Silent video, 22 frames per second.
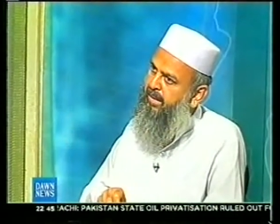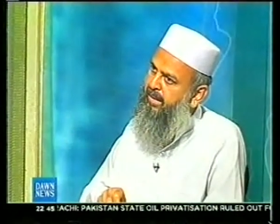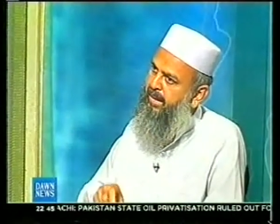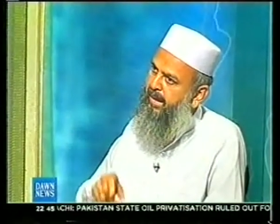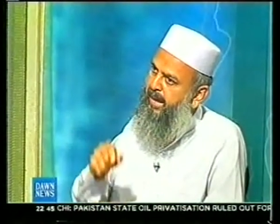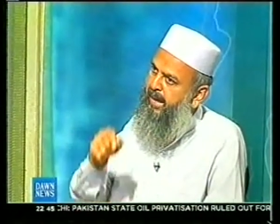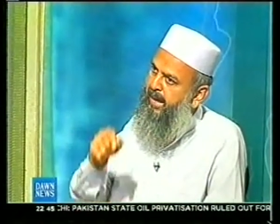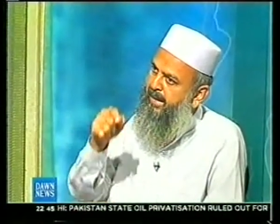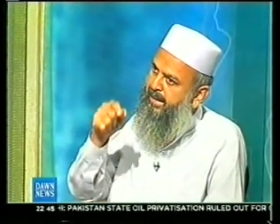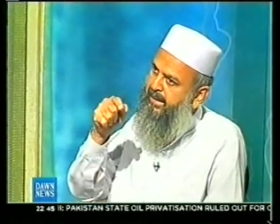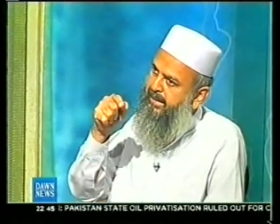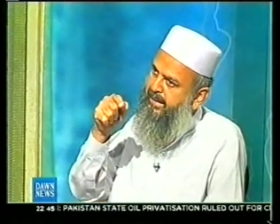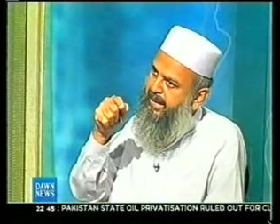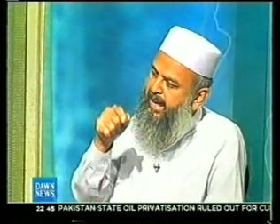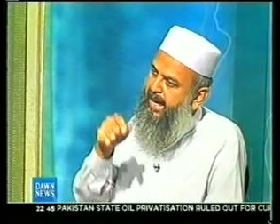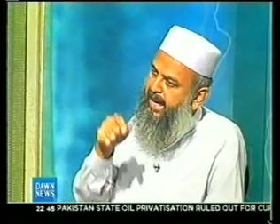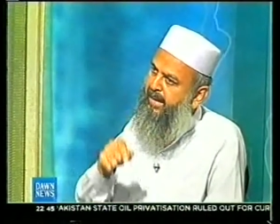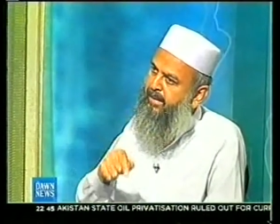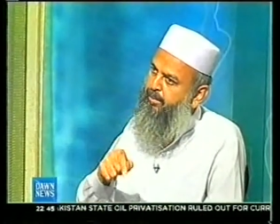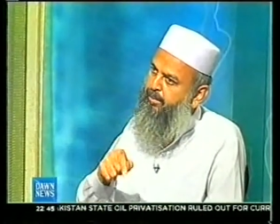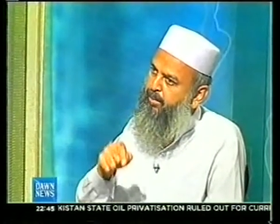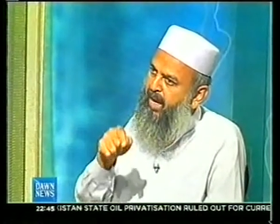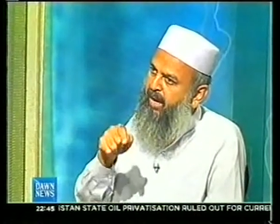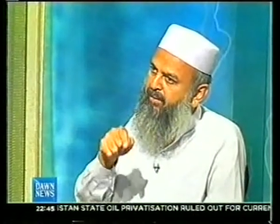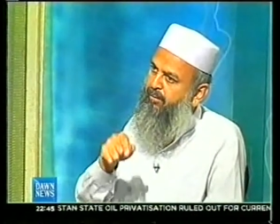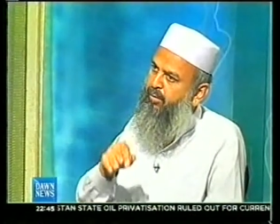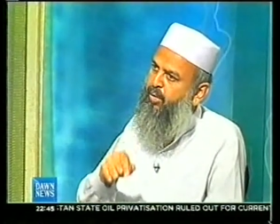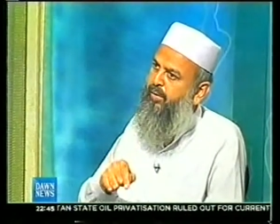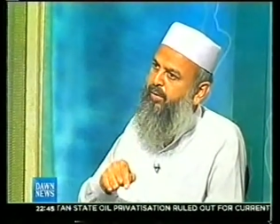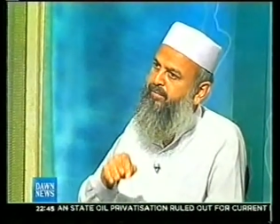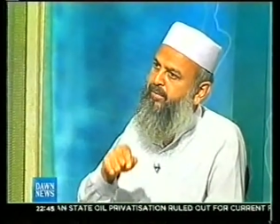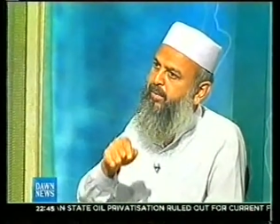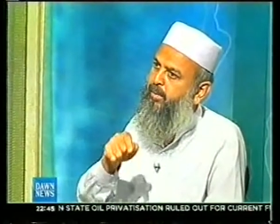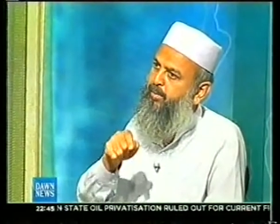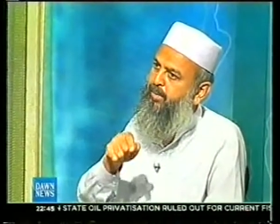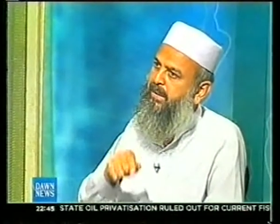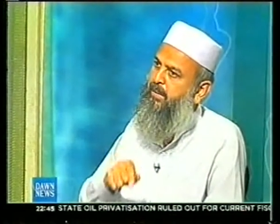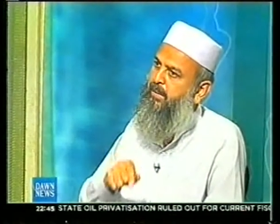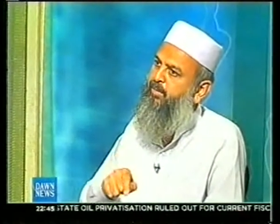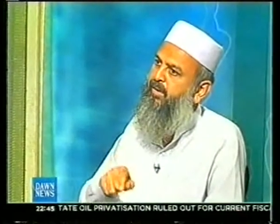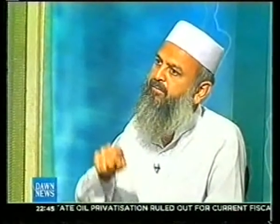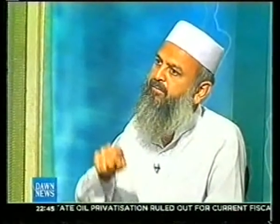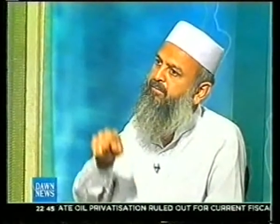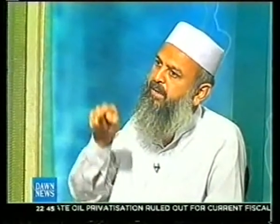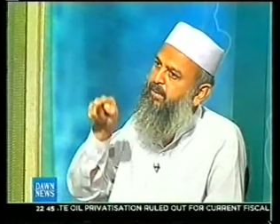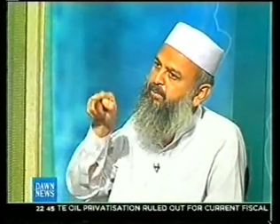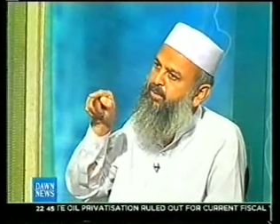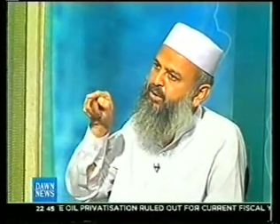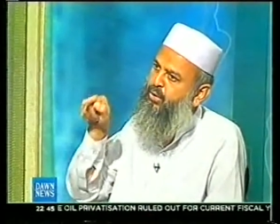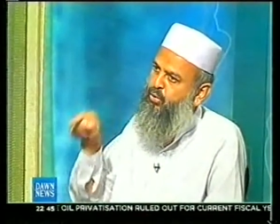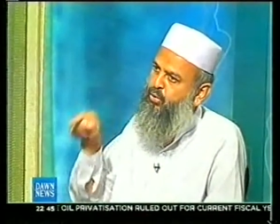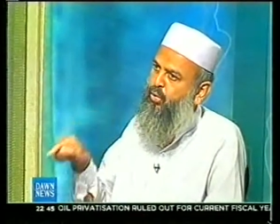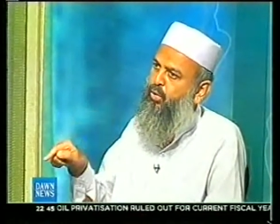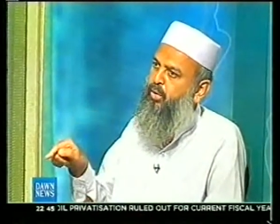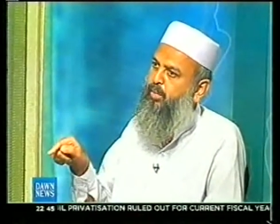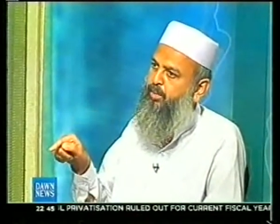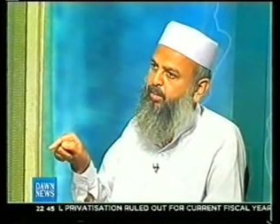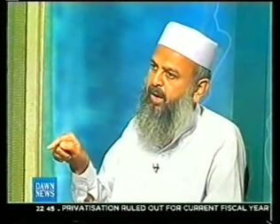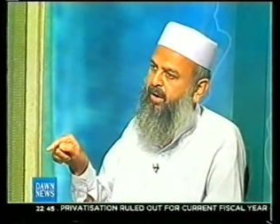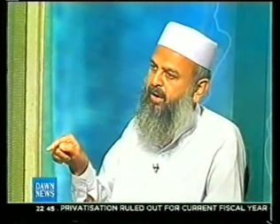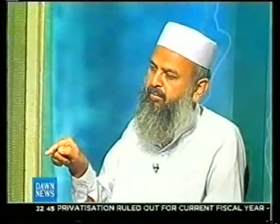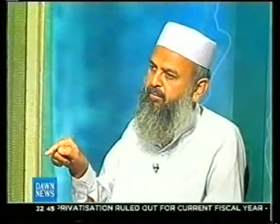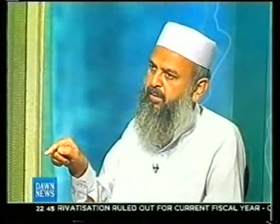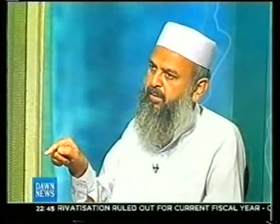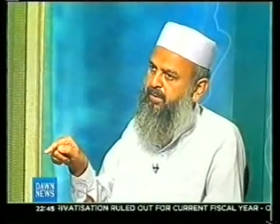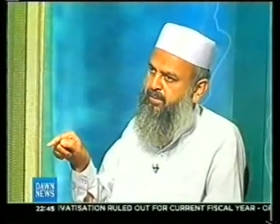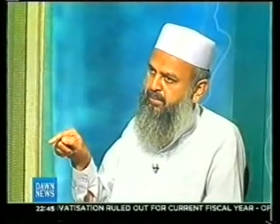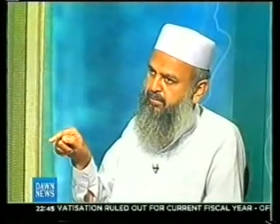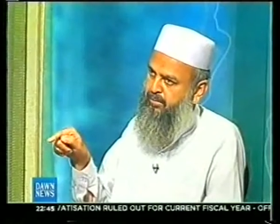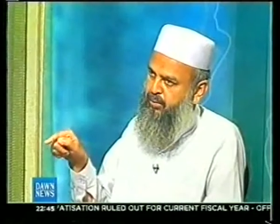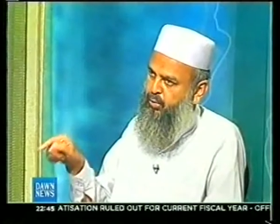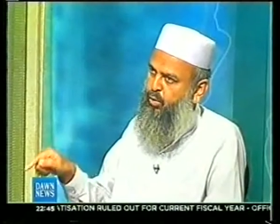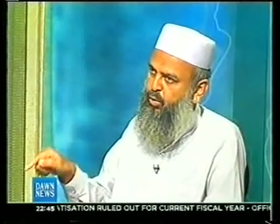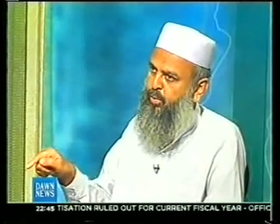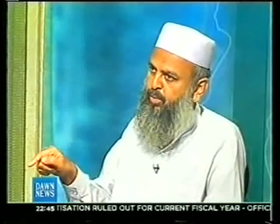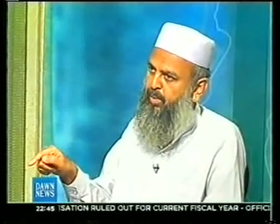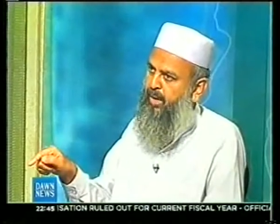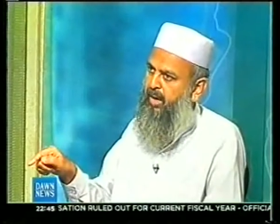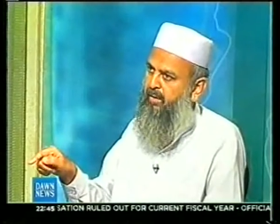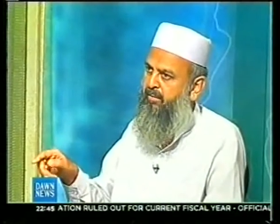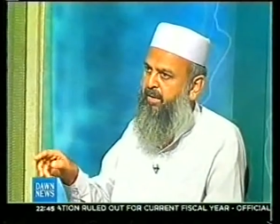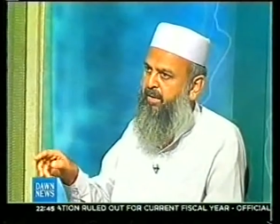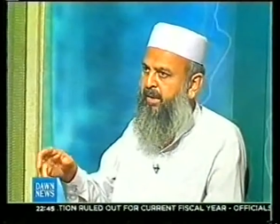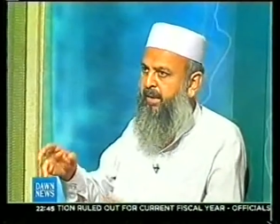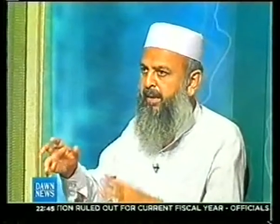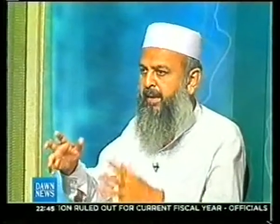and that power of the people will be your power.